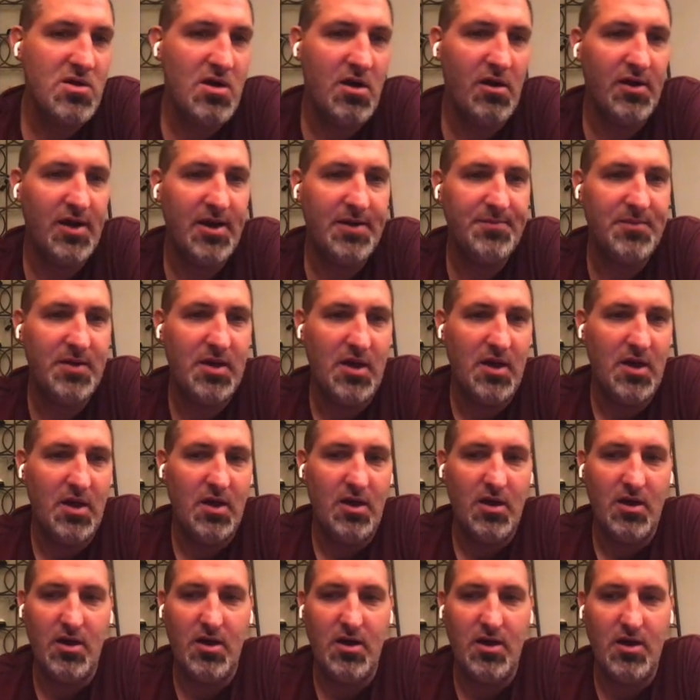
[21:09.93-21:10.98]
All right.
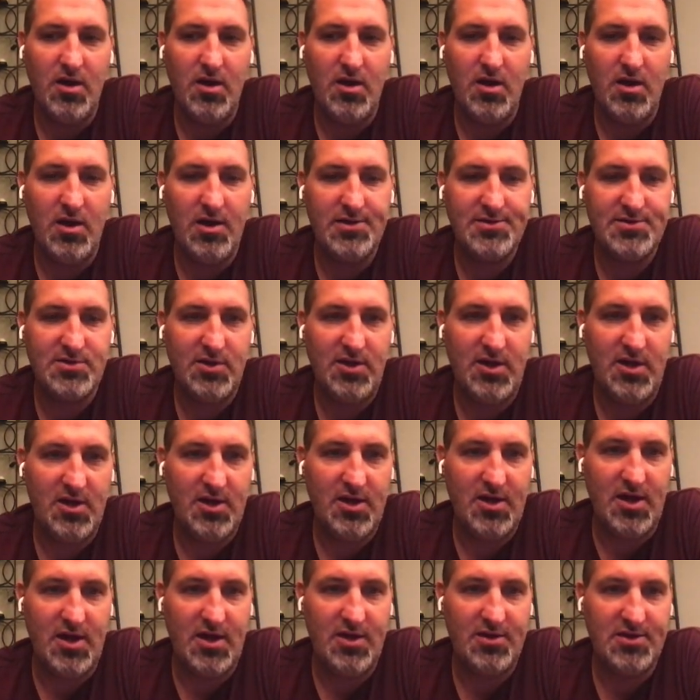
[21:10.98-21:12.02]
So here
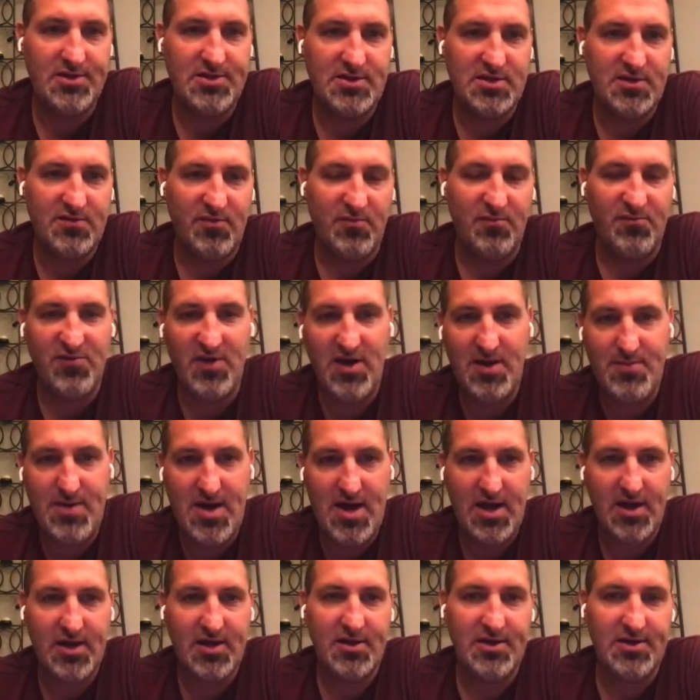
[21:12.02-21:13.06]
again, this is from Freddie
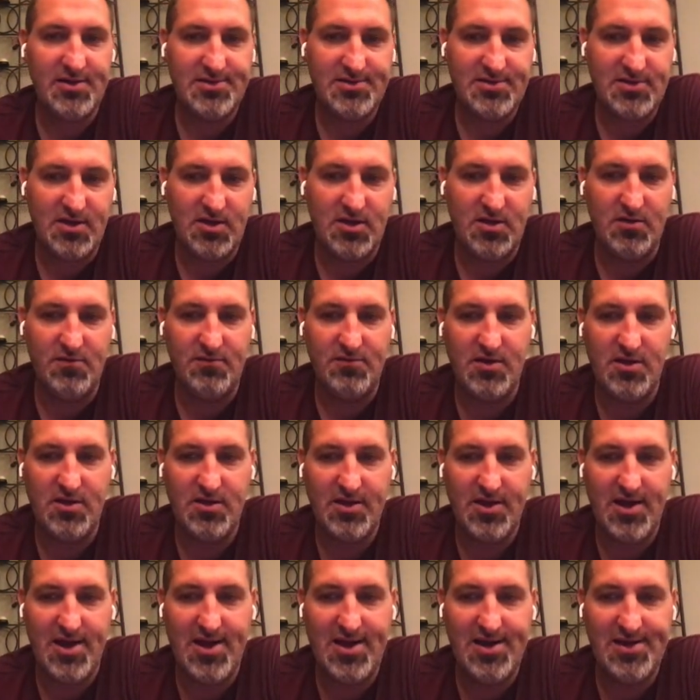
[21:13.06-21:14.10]
Mac instead of the other
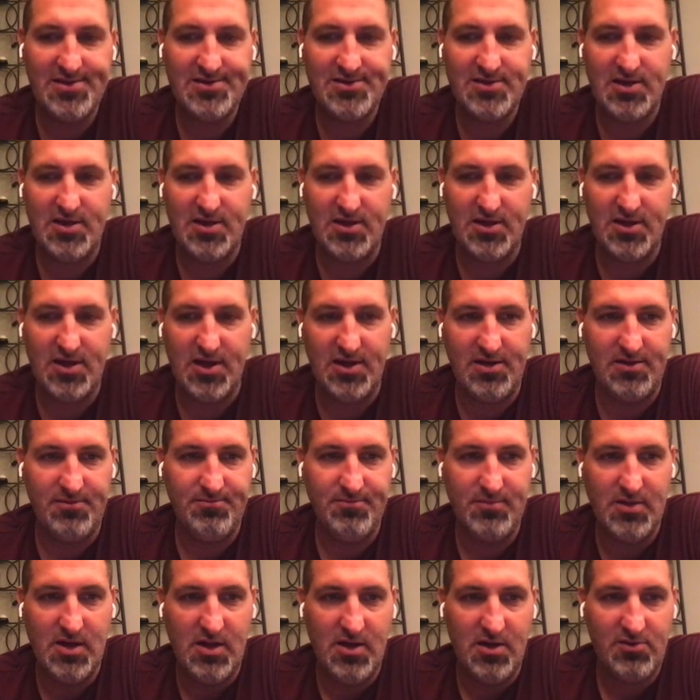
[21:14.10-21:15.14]
guys. And again,
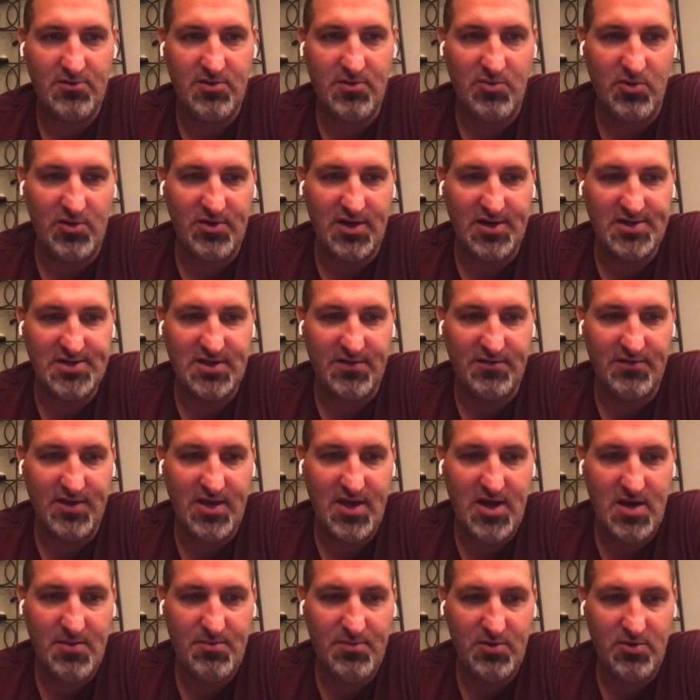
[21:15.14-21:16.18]
3.97
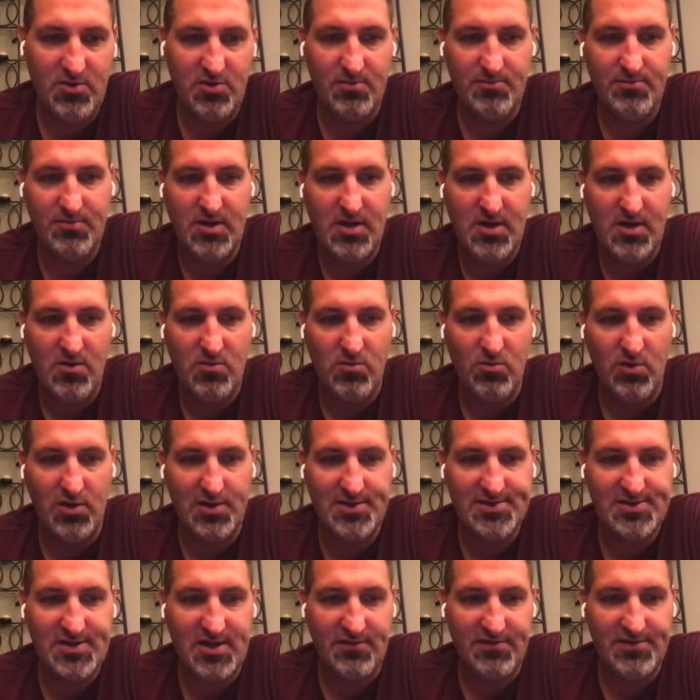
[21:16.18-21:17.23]
there, boom,
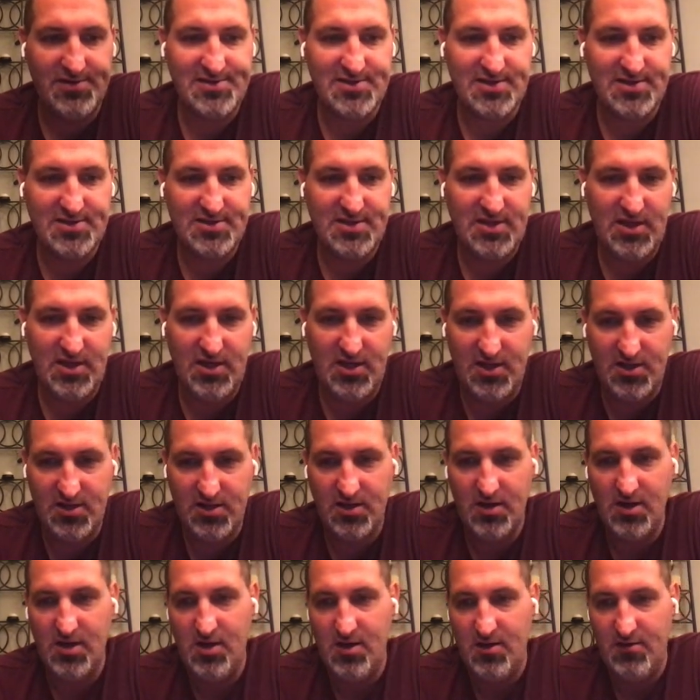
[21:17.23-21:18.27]

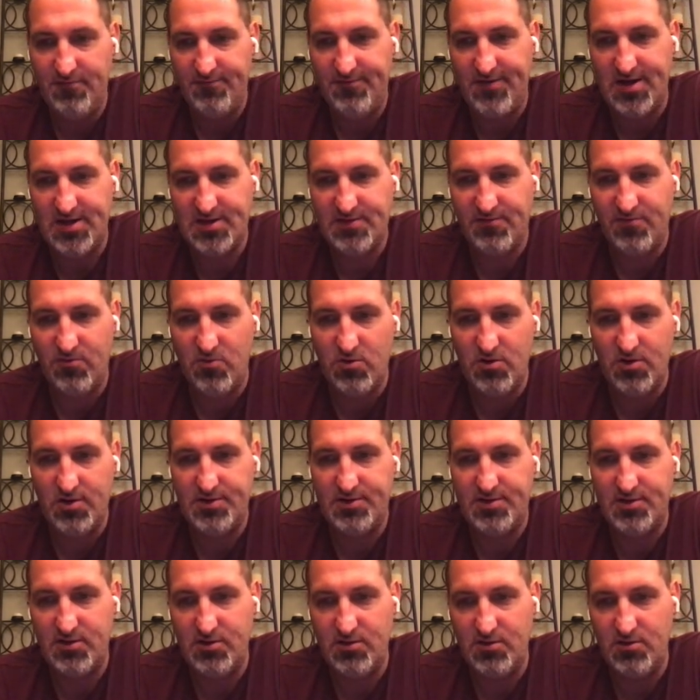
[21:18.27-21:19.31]
1.716. Fast
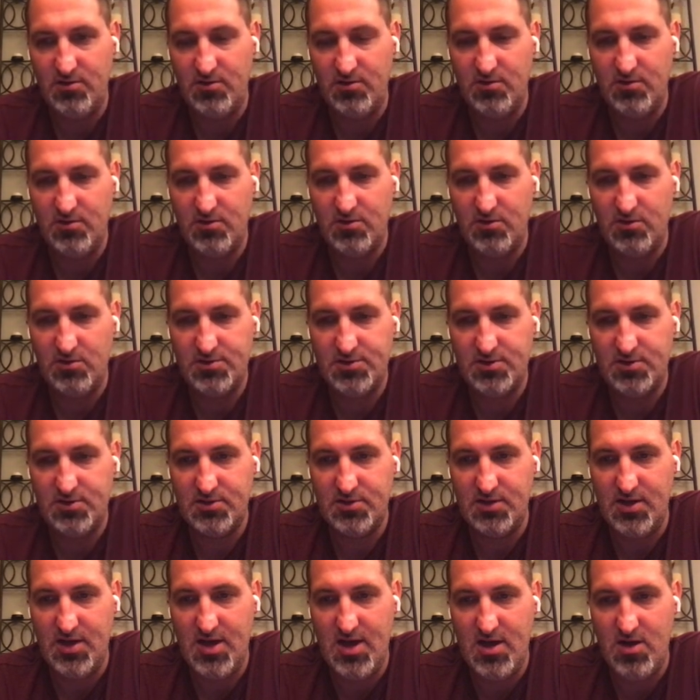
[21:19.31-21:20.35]
forward to closer
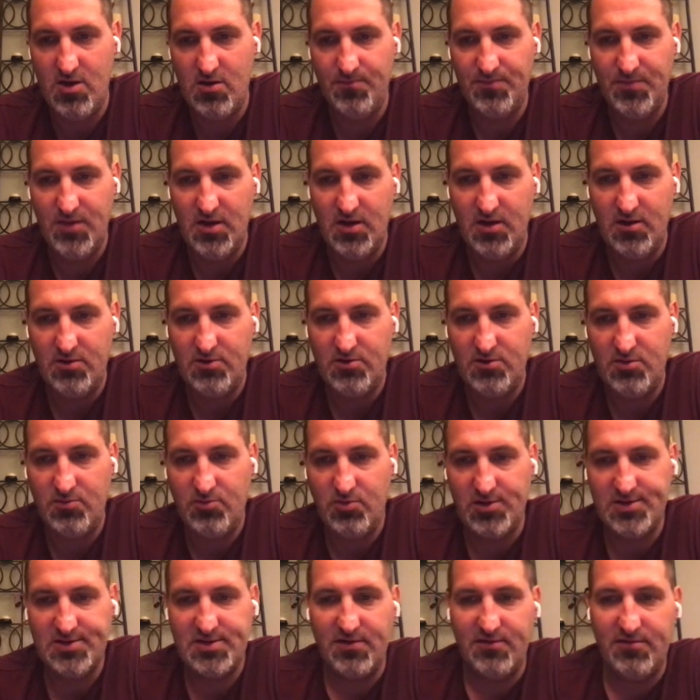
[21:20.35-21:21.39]
to now,
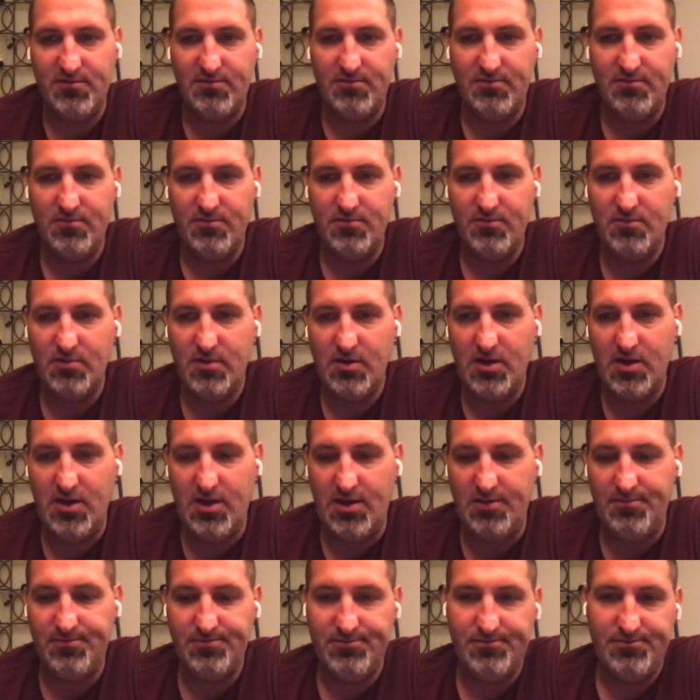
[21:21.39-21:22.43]

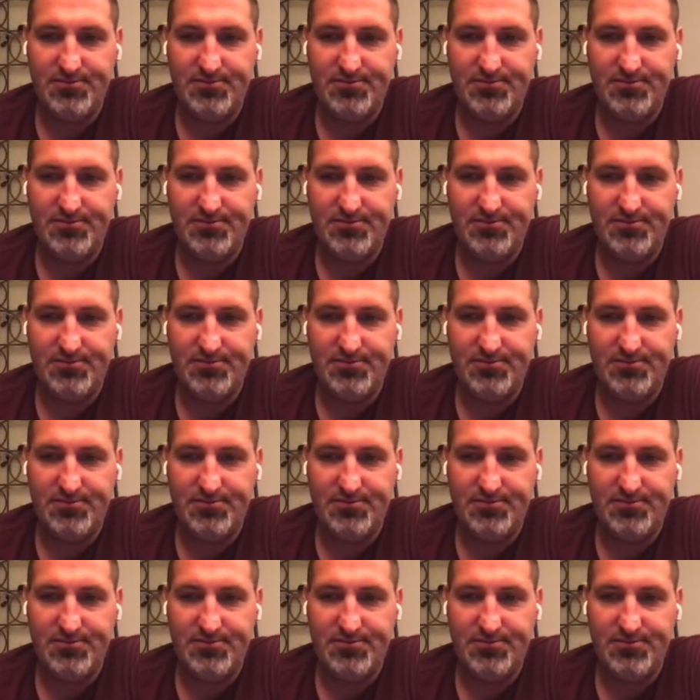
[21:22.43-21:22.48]
2.78.